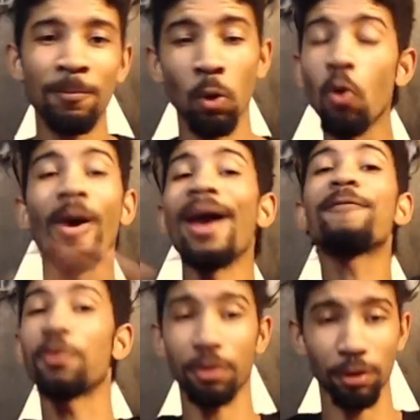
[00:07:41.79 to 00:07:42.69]

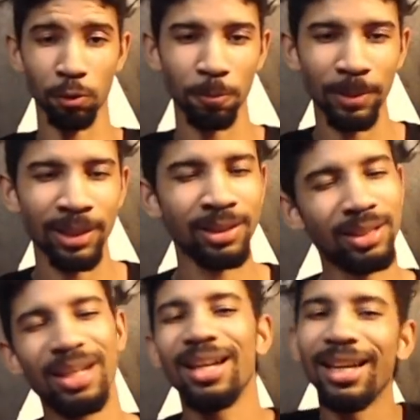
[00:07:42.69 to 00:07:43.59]
whoever the group
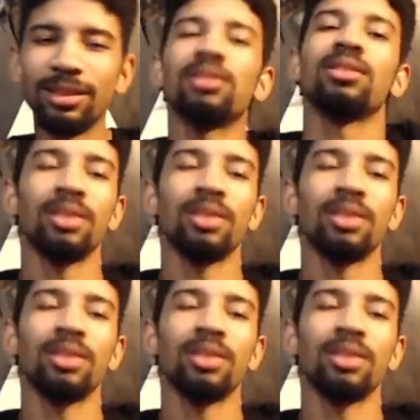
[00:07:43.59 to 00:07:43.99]
is, it's